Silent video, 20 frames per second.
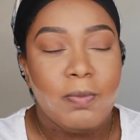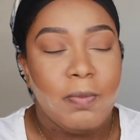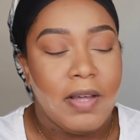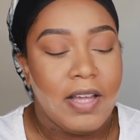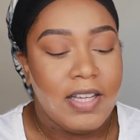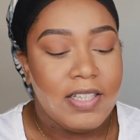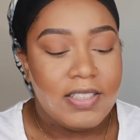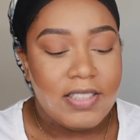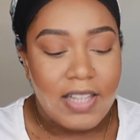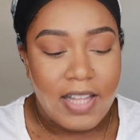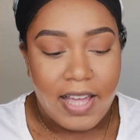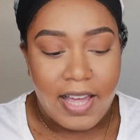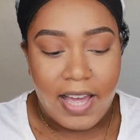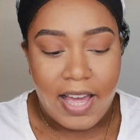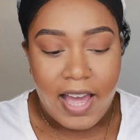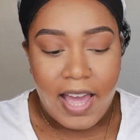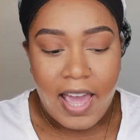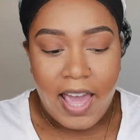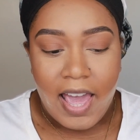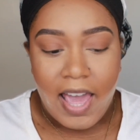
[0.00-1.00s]
But it's
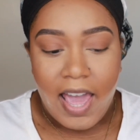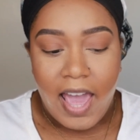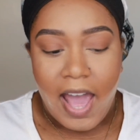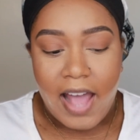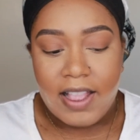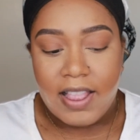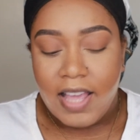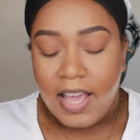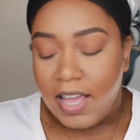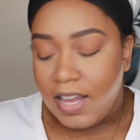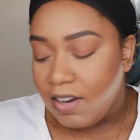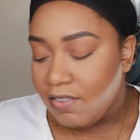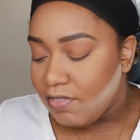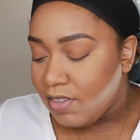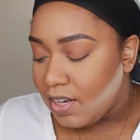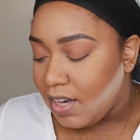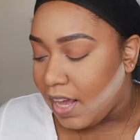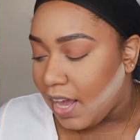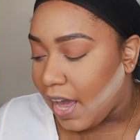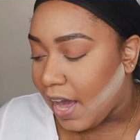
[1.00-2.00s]
like, at the end of
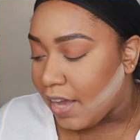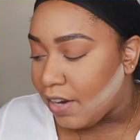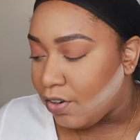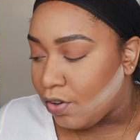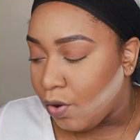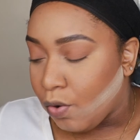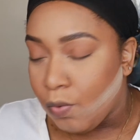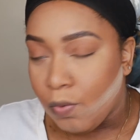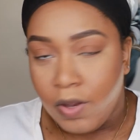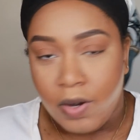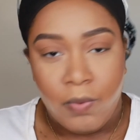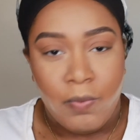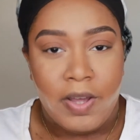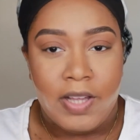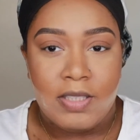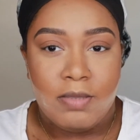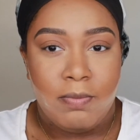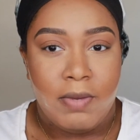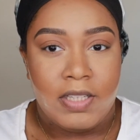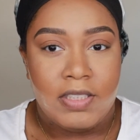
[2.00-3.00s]
the day, I don't want to
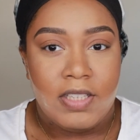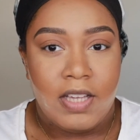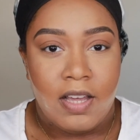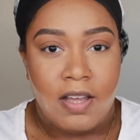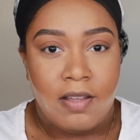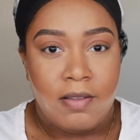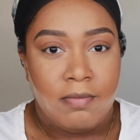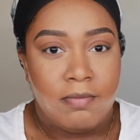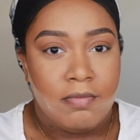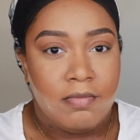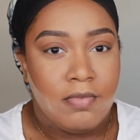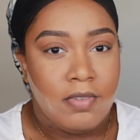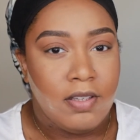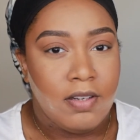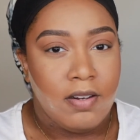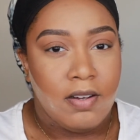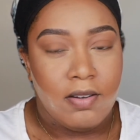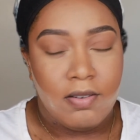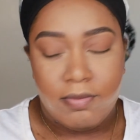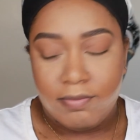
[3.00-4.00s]
waste my time, you
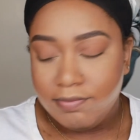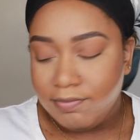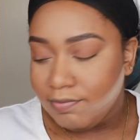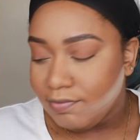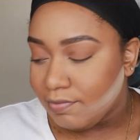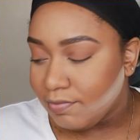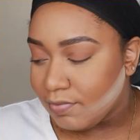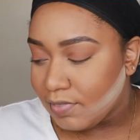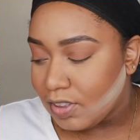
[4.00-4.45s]
know?